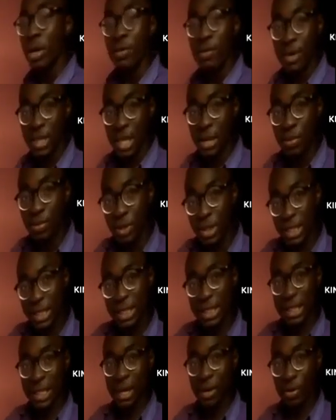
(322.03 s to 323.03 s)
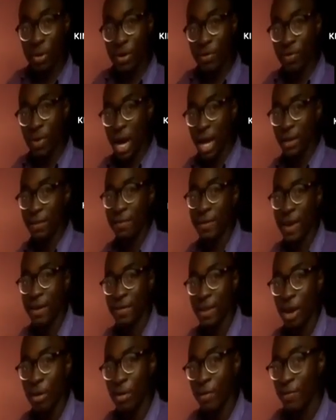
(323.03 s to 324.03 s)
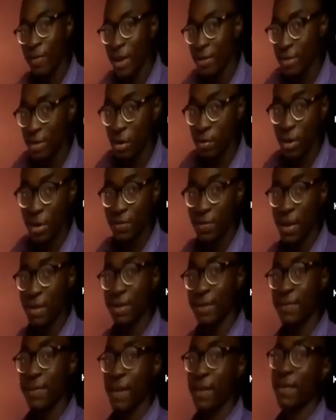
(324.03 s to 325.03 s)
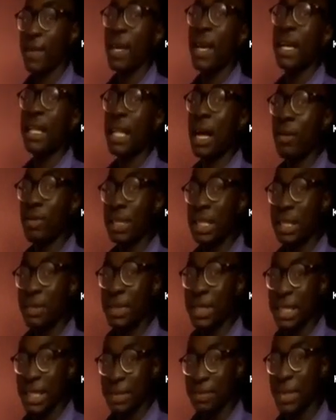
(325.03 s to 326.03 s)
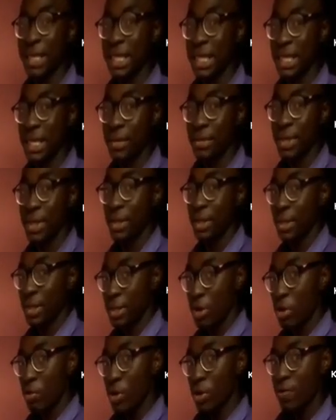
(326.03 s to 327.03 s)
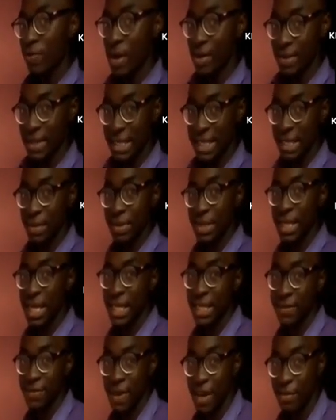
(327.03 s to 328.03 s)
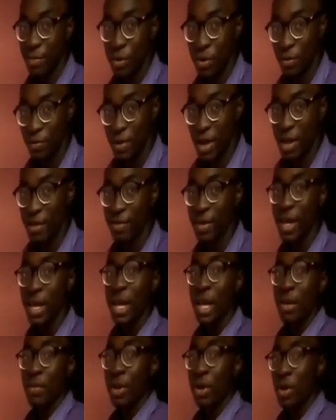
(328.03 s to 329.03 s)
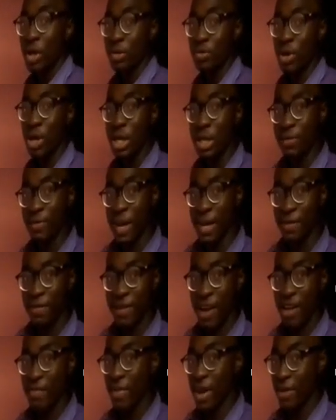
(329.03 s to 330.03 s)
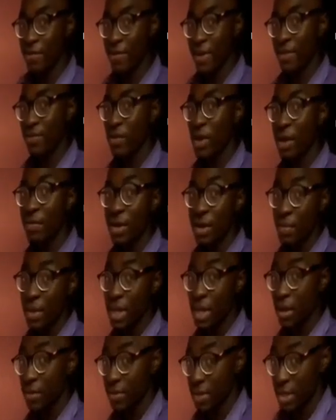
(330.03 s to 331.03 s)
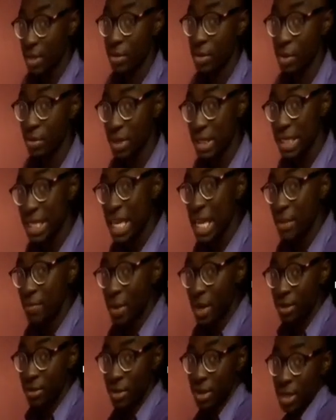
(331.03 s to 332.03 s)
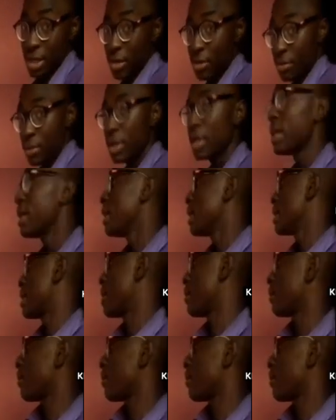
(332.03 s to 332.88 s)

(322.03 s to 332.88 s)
For example, this 0, if we add 5, that will be 5. 0 plus 5 is 5. That will still be the same thing. 0 mode 5 is the same thing as 5 mode 5. Because when you divide 5 by 5, you have a remainder of 0. You still get back to 0. Now,